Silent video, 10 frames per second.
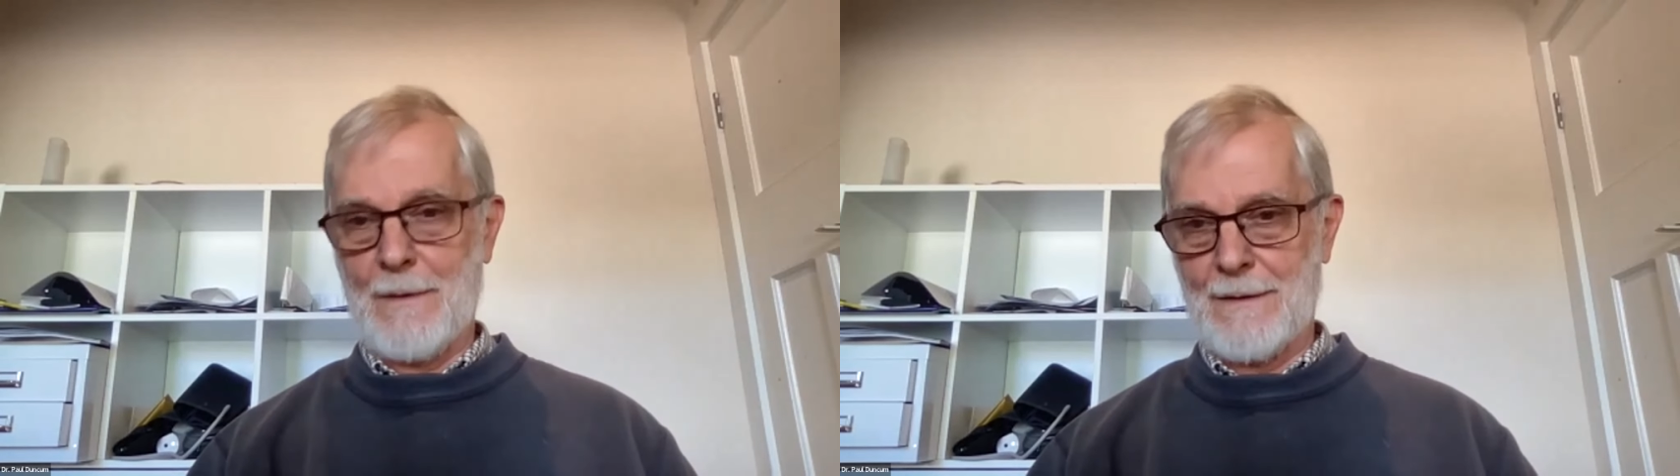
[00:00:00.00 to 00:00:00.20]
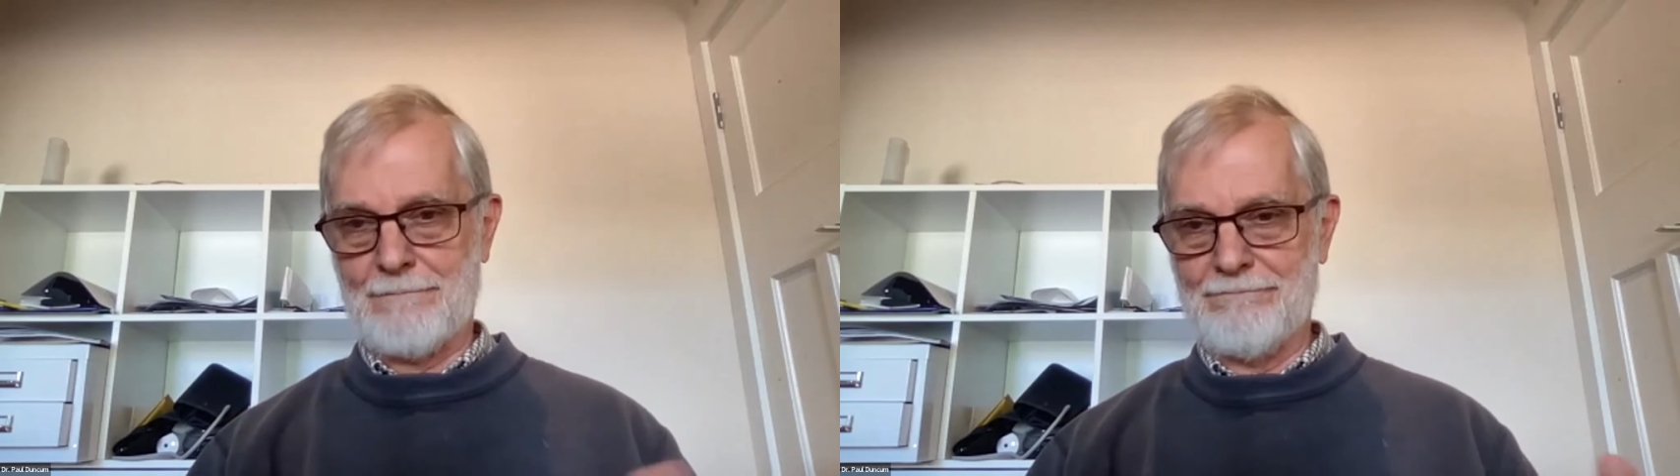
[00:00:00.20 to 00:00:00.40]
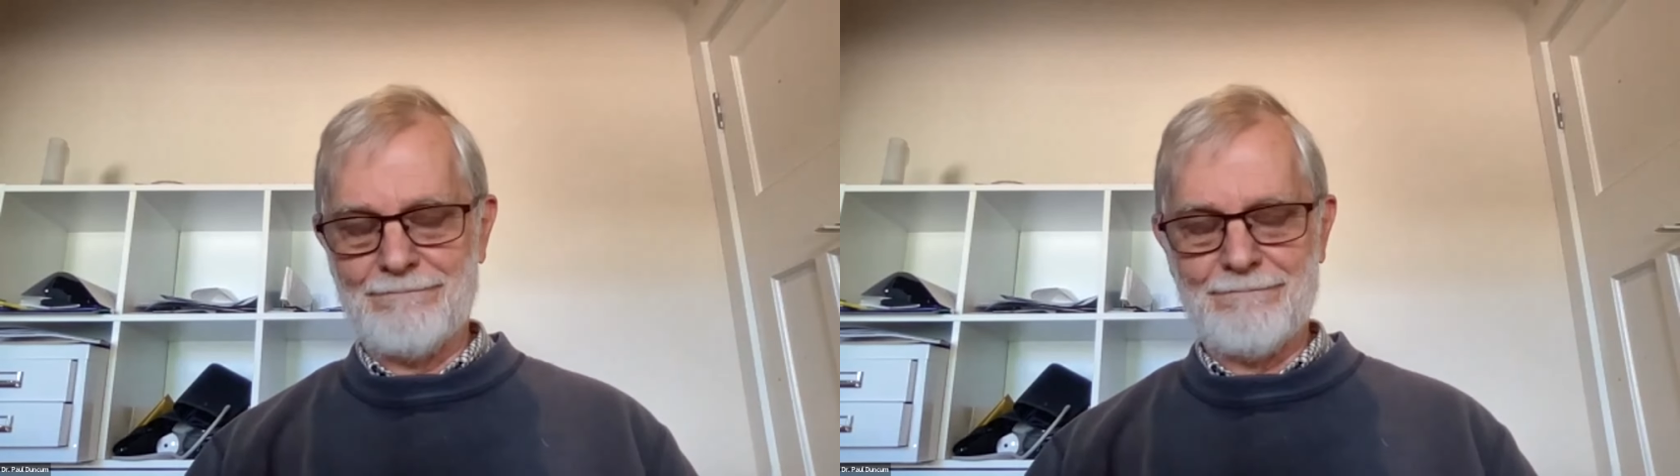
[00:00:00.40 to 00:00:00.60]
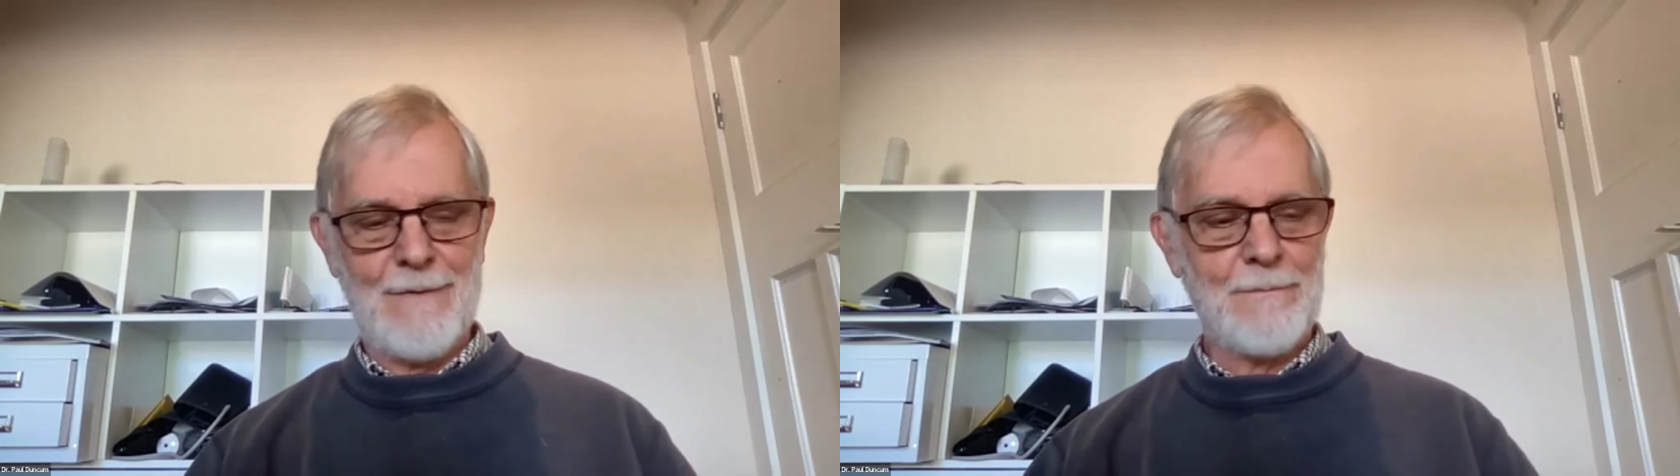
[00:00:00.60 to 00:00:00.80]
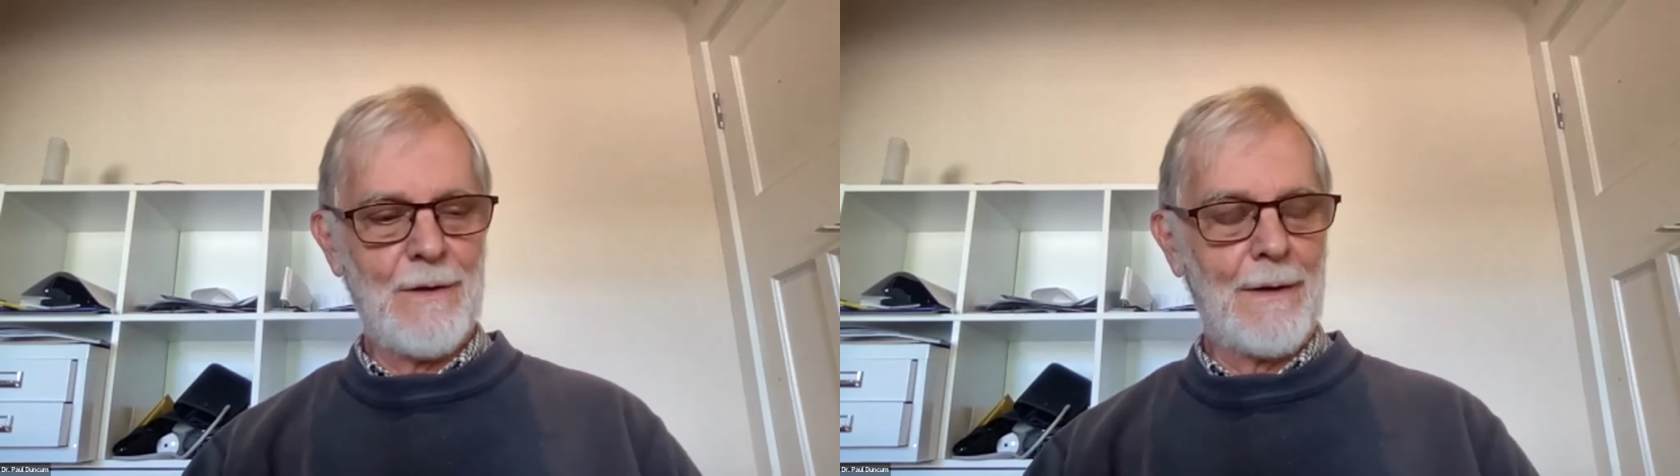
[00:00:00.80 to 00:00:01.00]
but
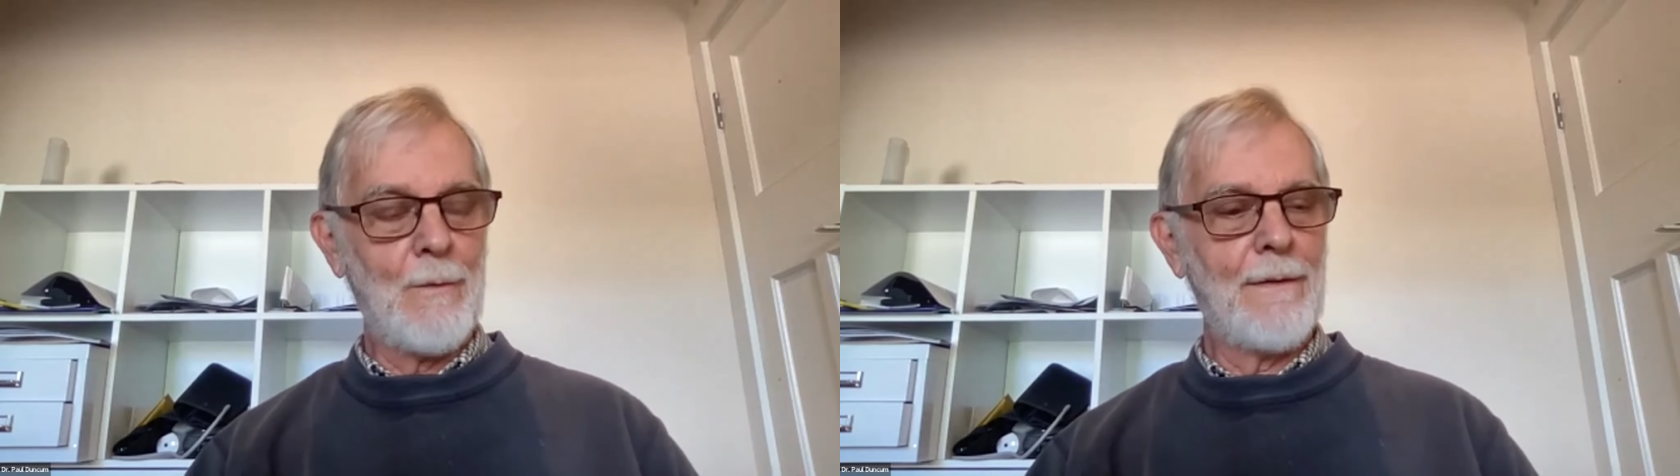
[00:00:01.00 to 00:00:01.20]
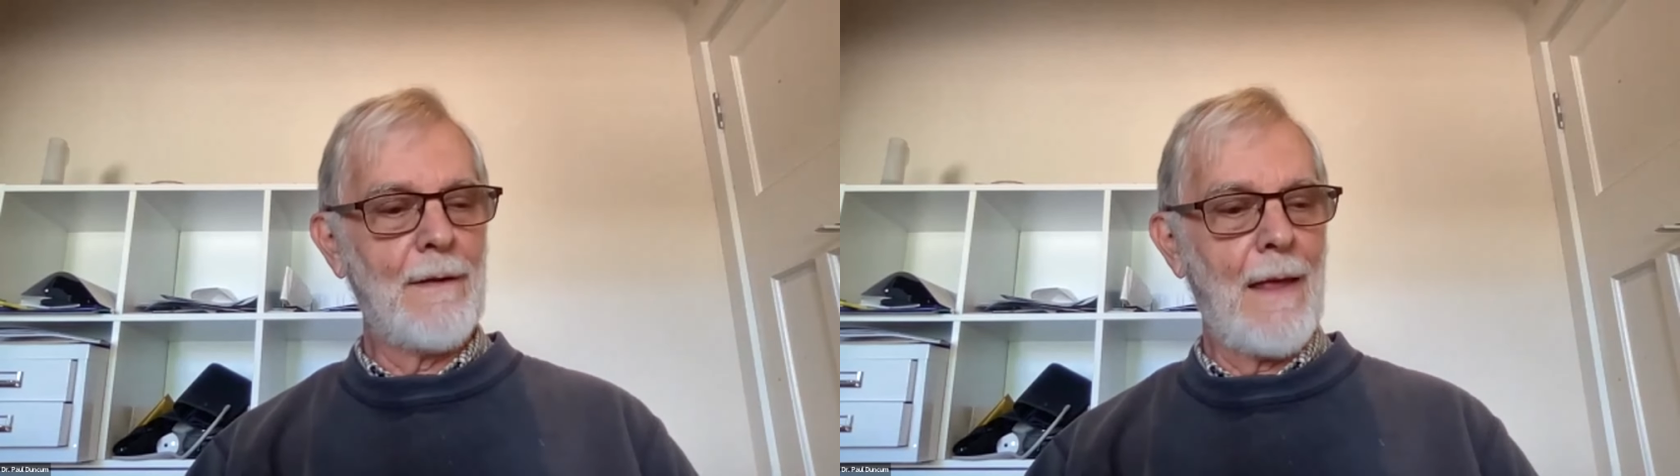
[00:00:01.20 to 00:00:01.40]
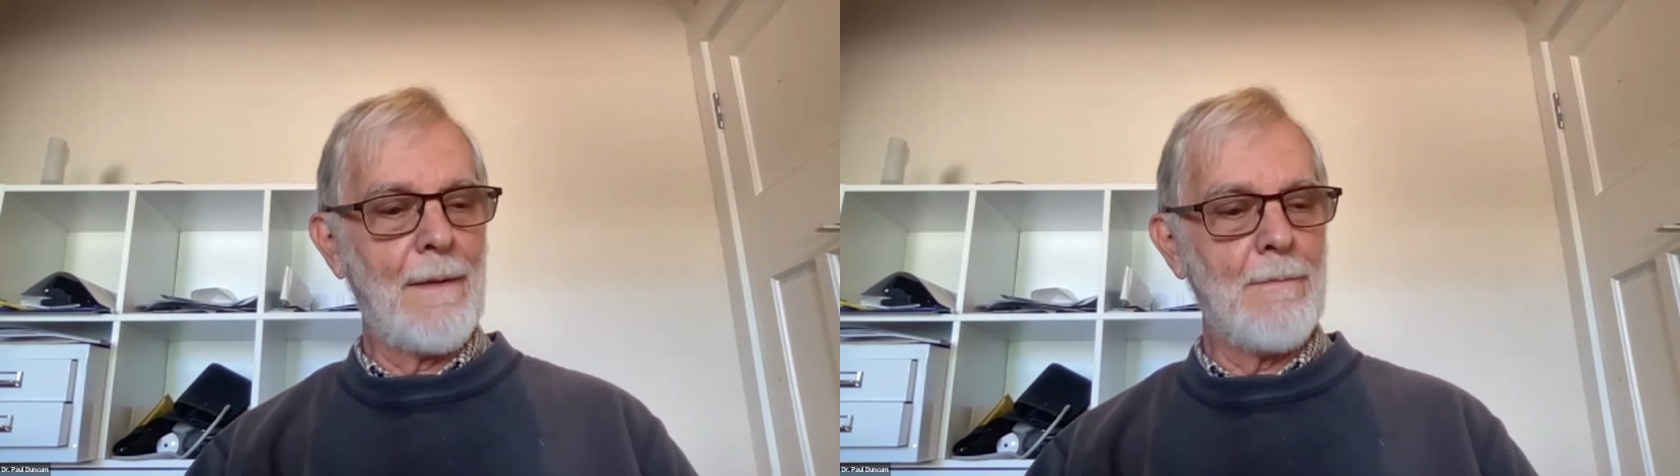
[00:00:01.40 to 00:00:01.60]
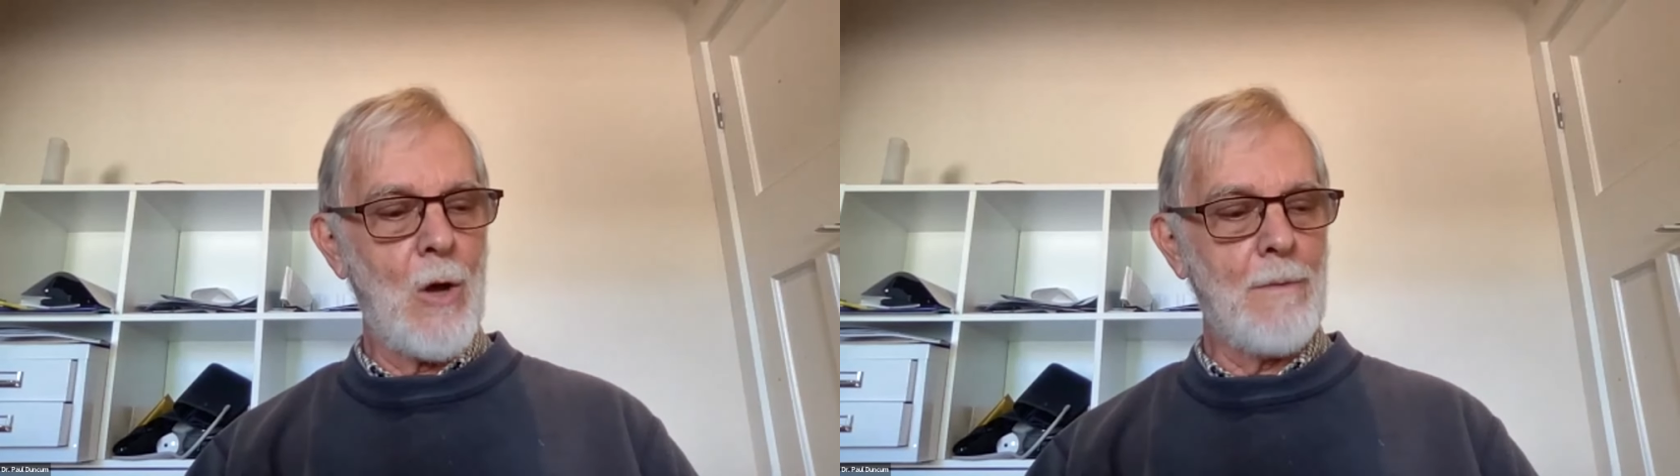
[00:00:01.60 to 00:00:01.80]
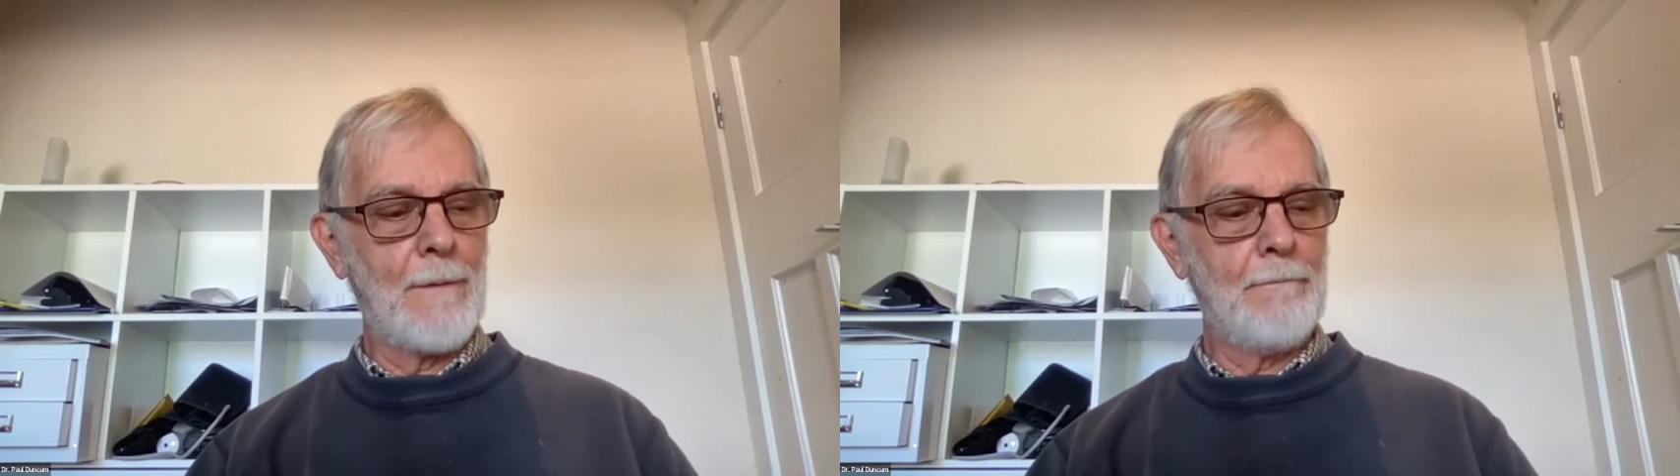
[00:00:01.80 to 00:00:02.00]
I'm dealing with it at the
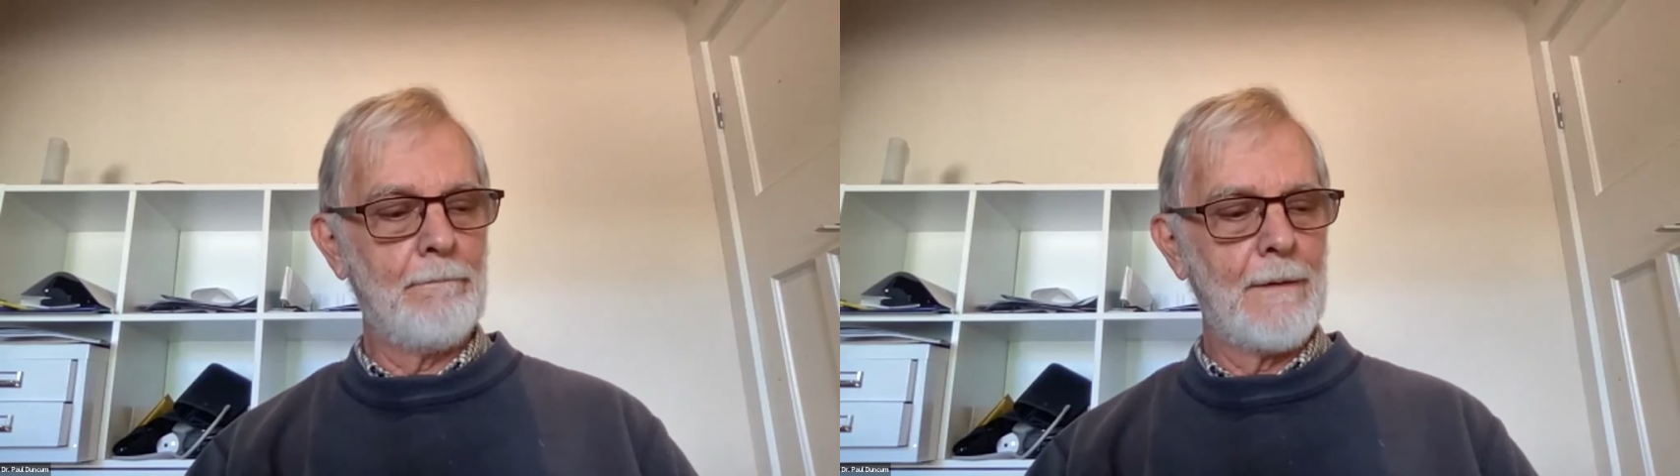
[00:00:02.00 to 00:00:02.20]
moment.